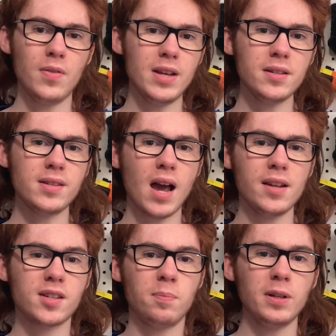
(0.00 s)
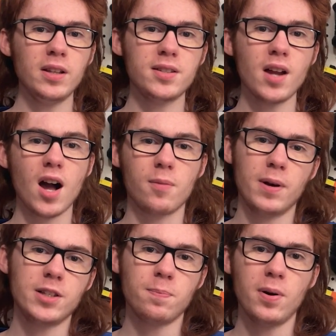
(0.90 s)
the inside, it's completely stock, but
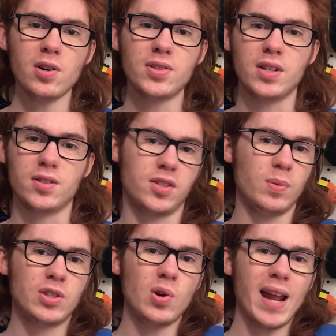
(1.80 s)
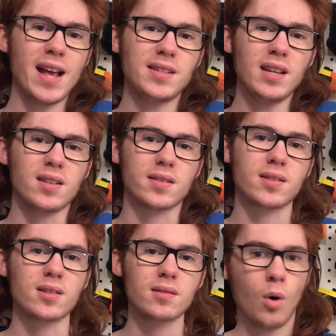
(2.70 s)
it's a Perses, so it's good as
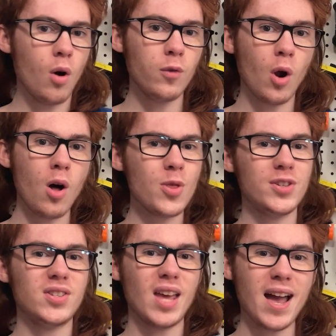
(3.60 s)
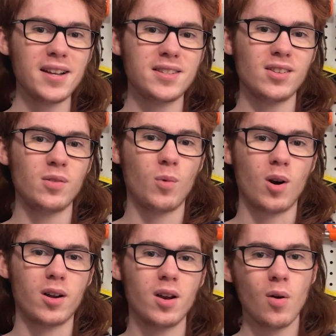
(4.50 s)
is. Overall, this is excellent
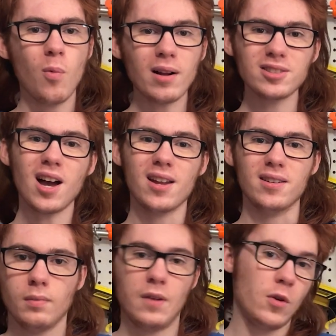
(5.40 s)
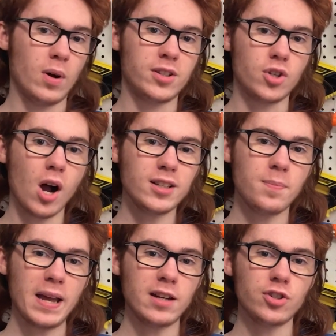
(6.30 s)
work. Well done. If you want to talk to
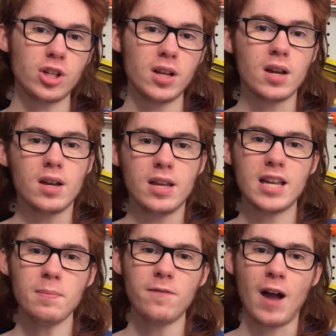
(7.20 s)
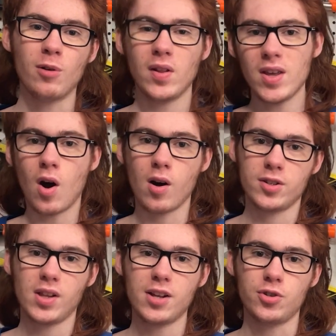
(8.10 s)
Banshee, he can be found in the
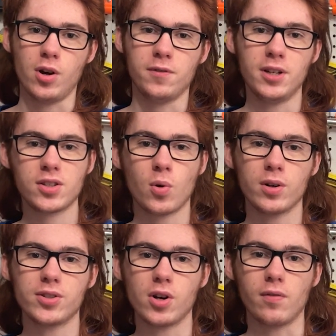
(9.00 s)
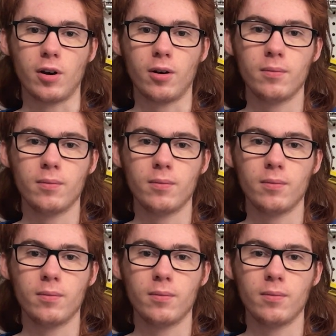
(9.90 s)
r/Nerf Discord server.